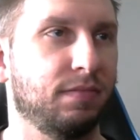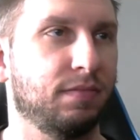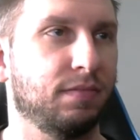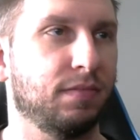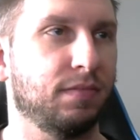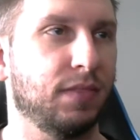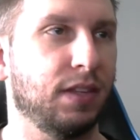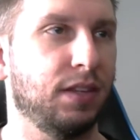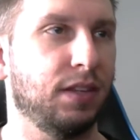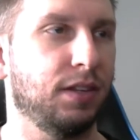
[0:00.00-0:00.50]

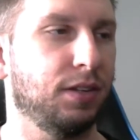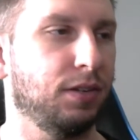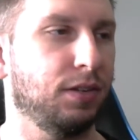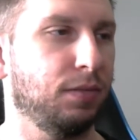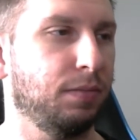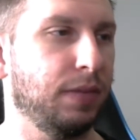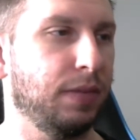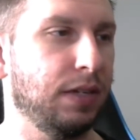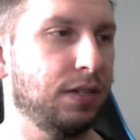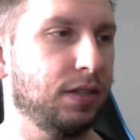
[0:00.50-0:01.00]
You know,
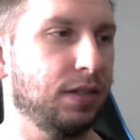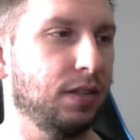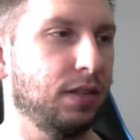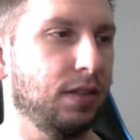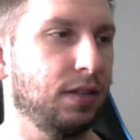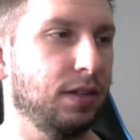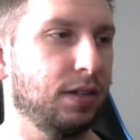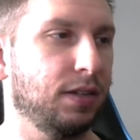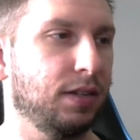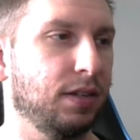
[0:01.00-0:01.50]
basically
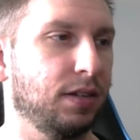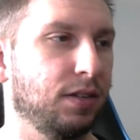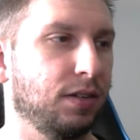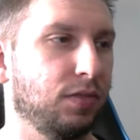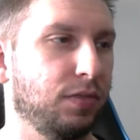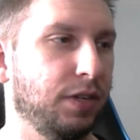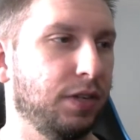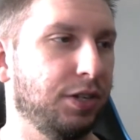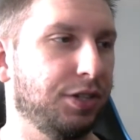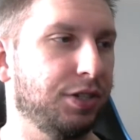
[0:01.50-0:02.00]
like uh,
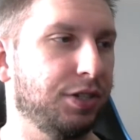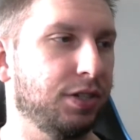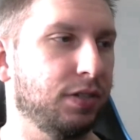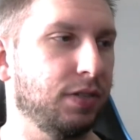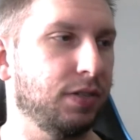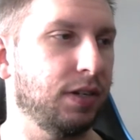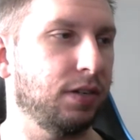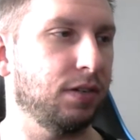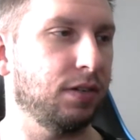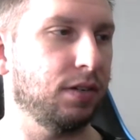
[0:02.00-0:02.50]

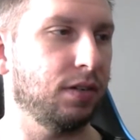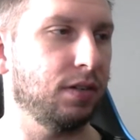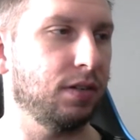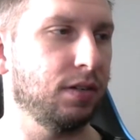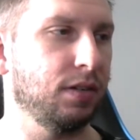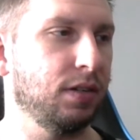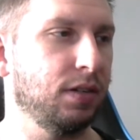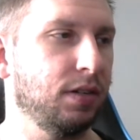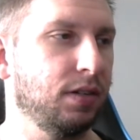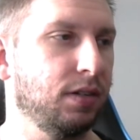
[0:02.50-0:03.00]
reassuring her.
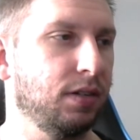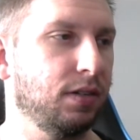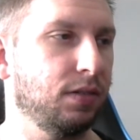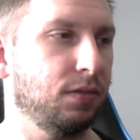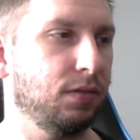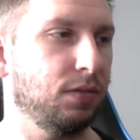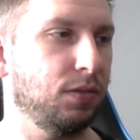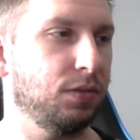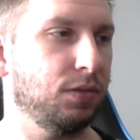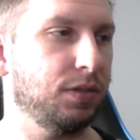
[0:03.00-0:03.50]

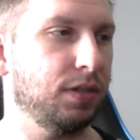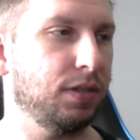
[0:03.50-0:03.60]
What was it he